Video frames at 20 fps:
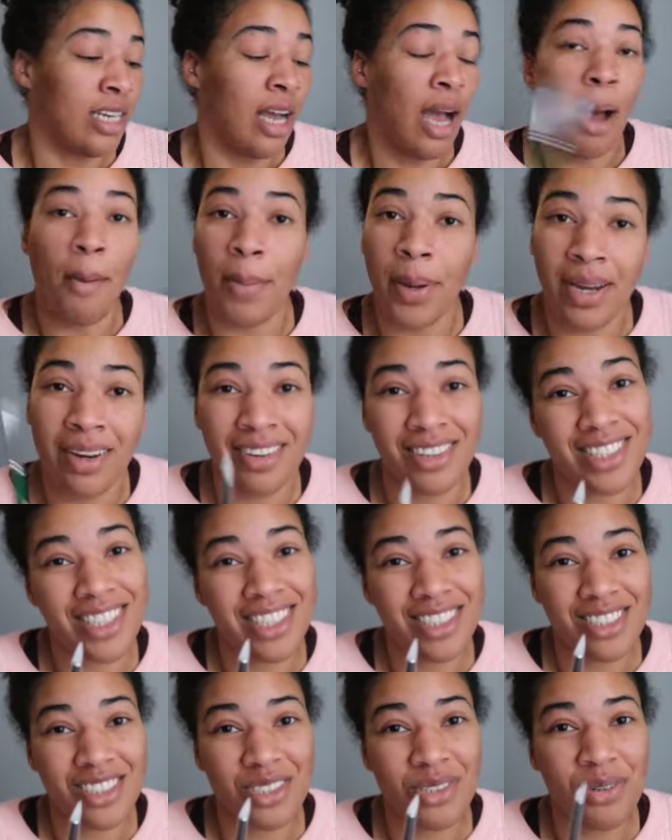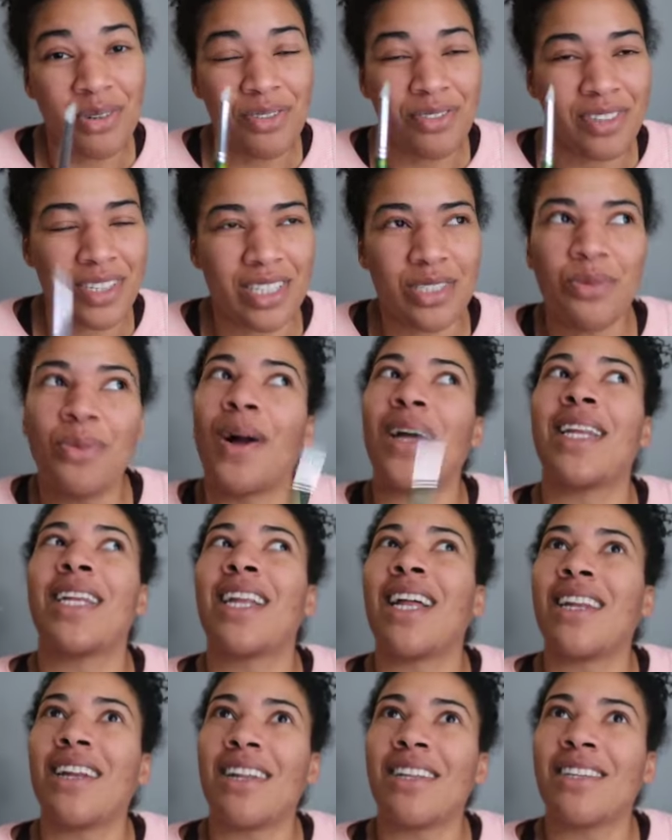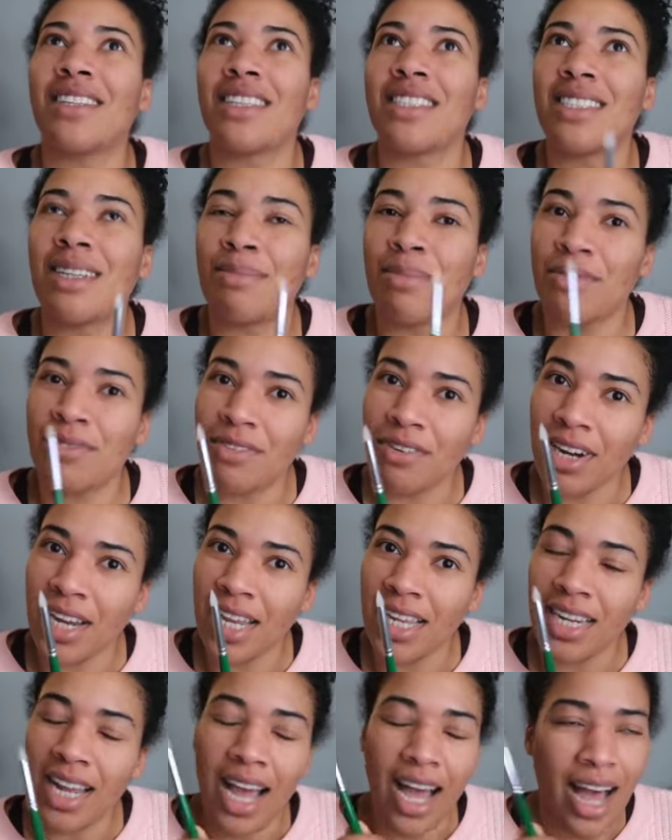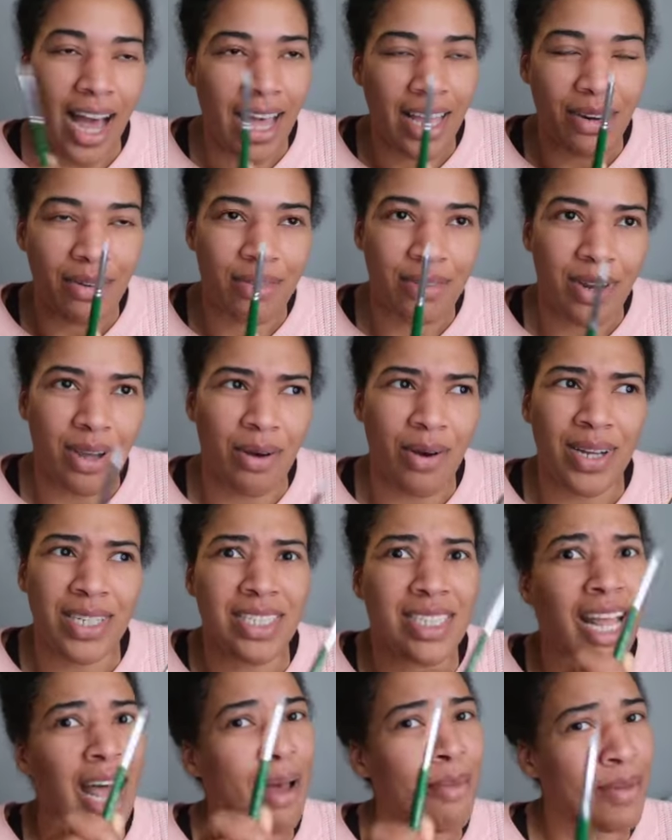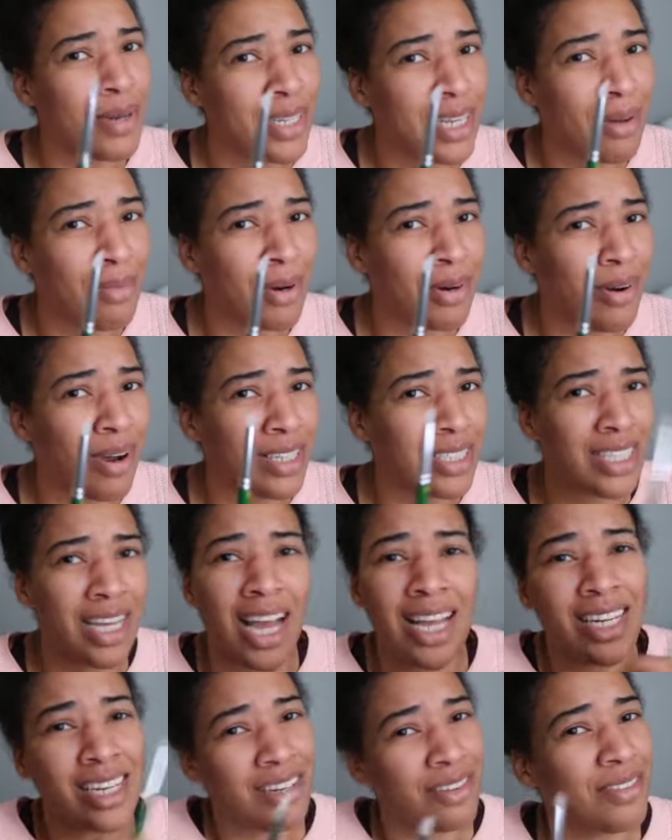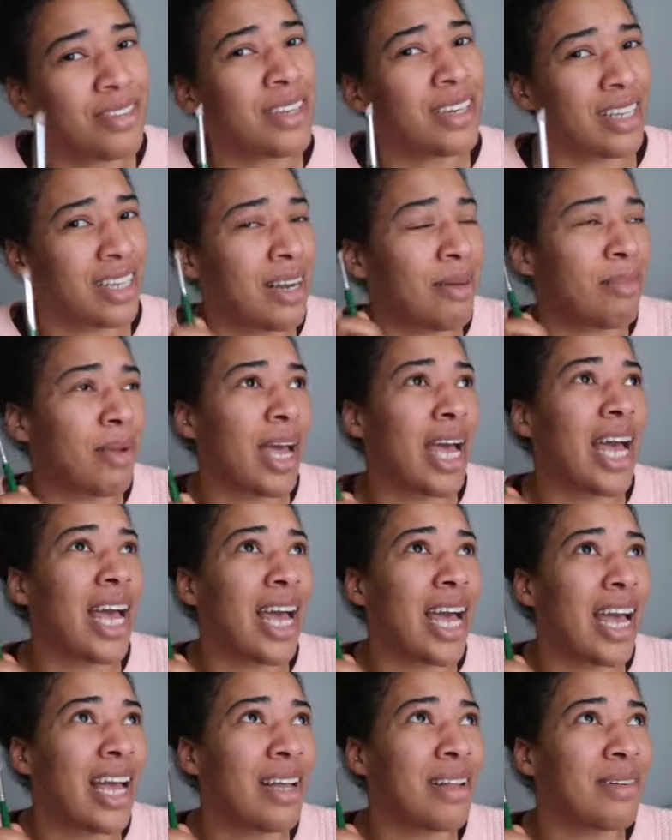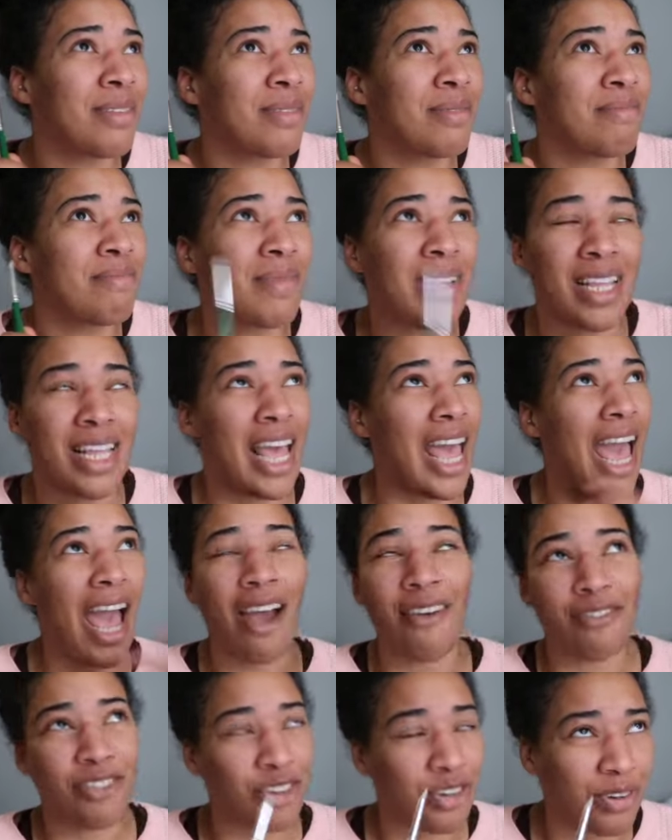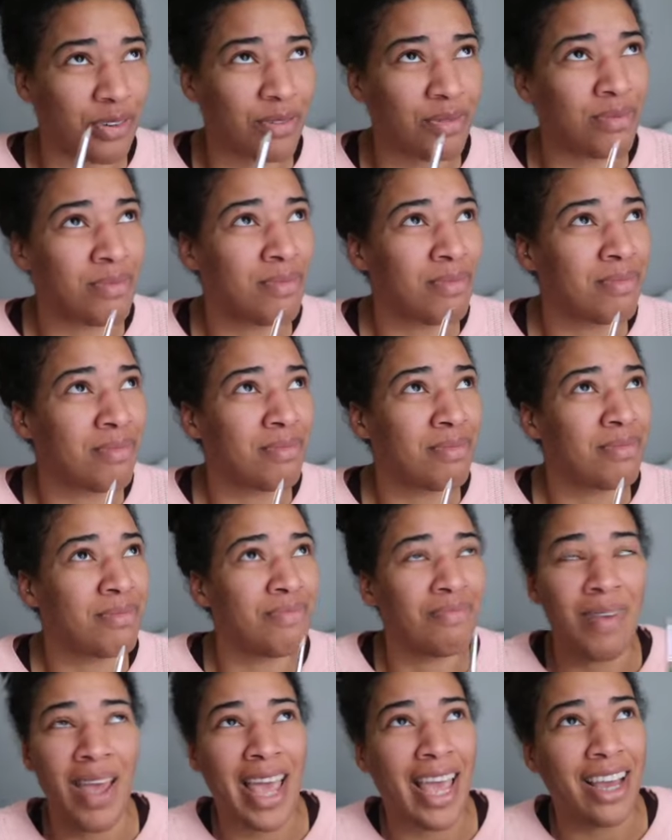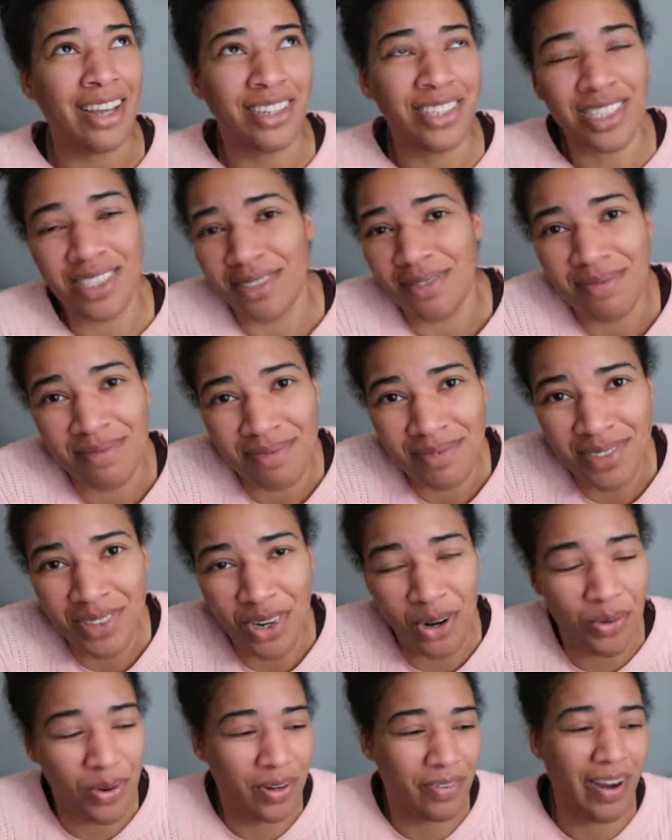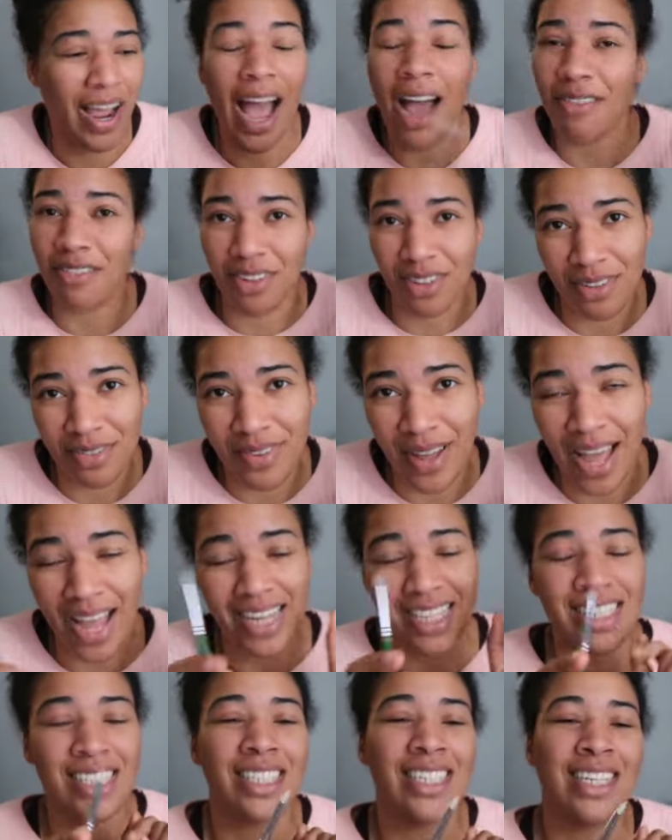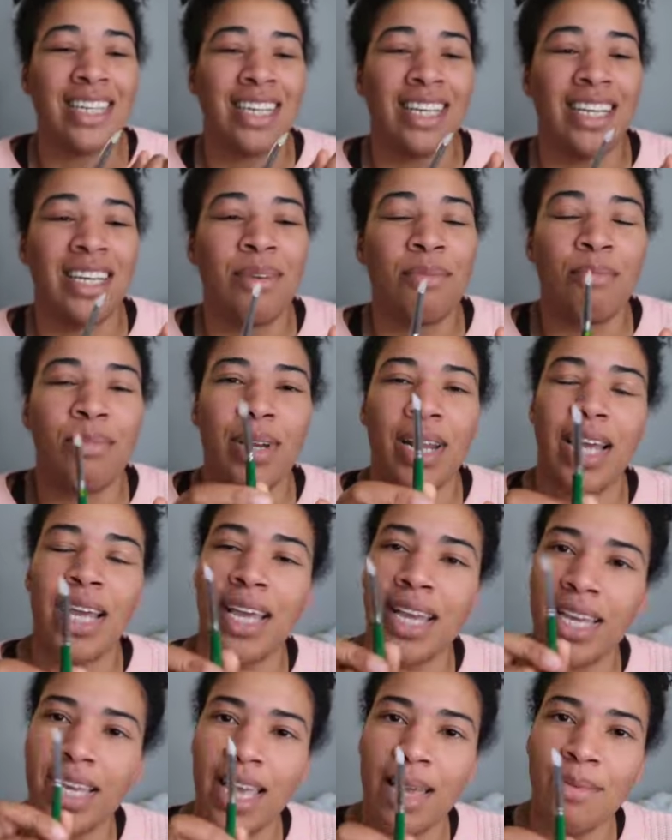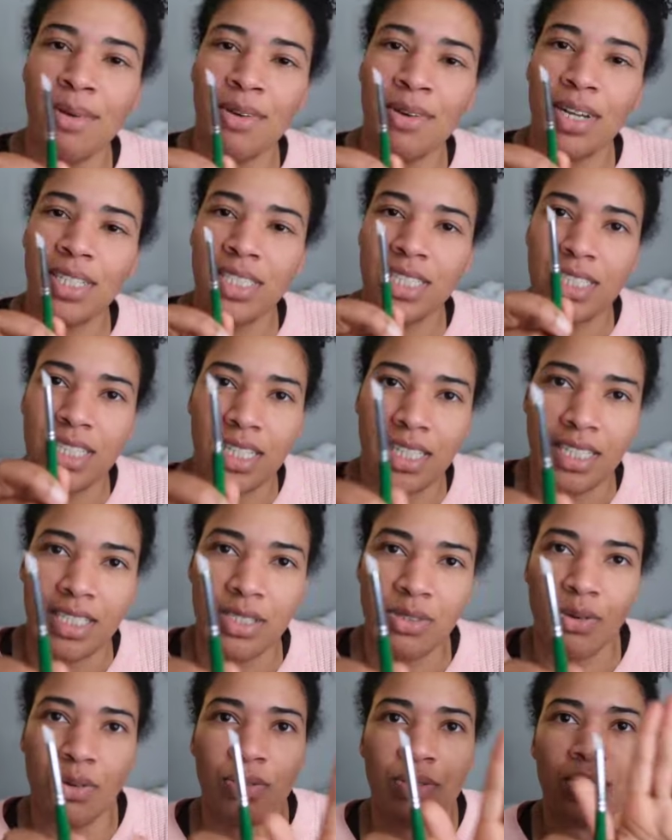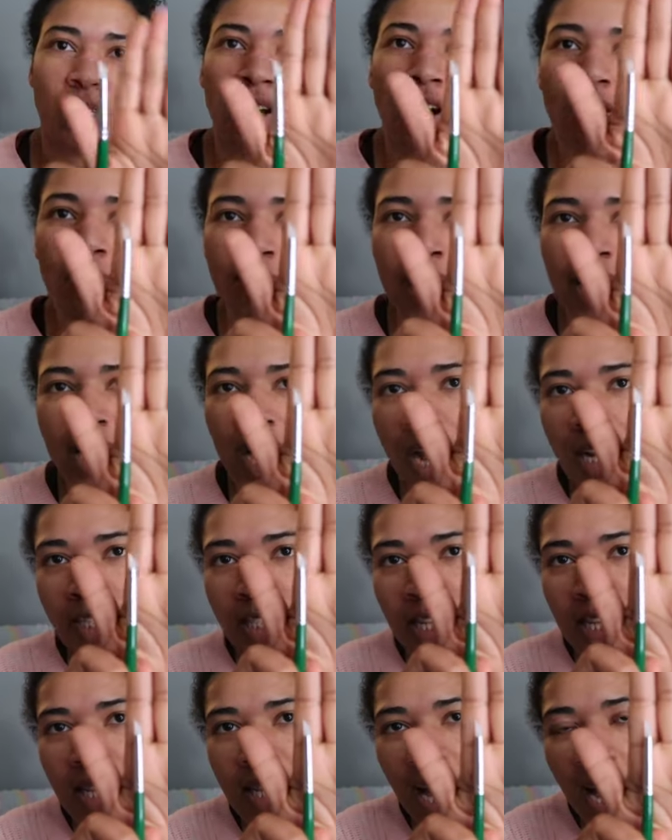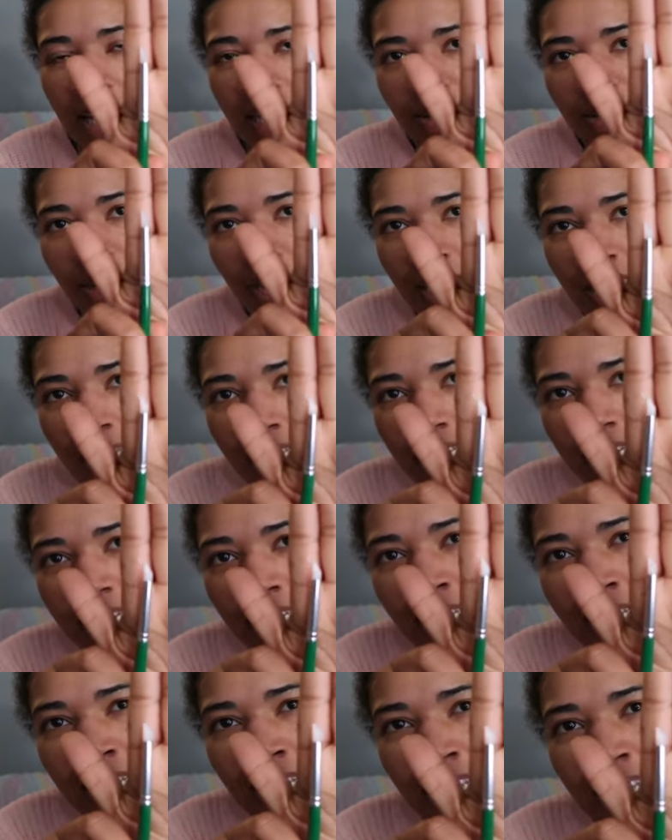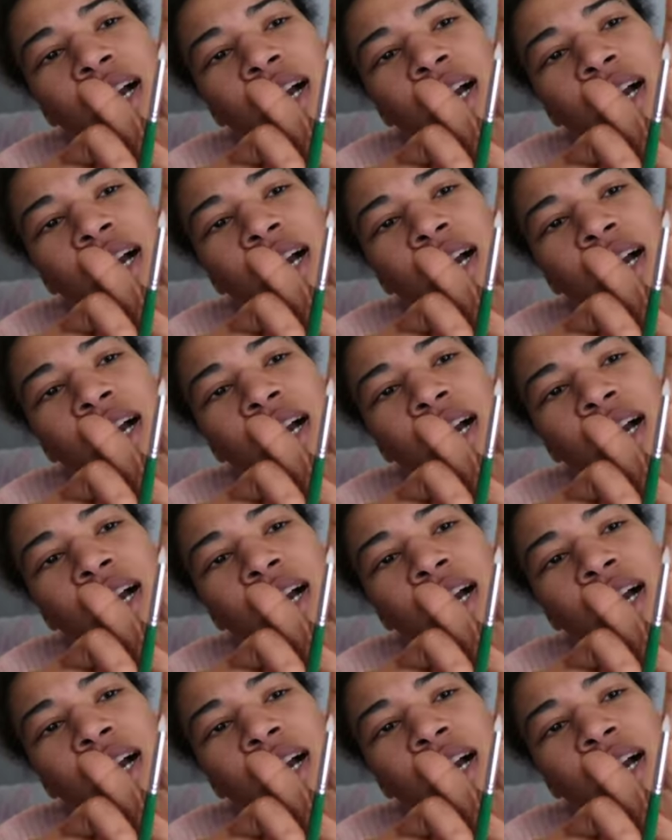Apparently there's a tool for this. Why did I not look this up beforehand? I don't know. I just happened to come across it. I didn't even look it up afterhand or whatever, after the fact. But I came across this at the store and was like, oh my gosh, that's what I needed.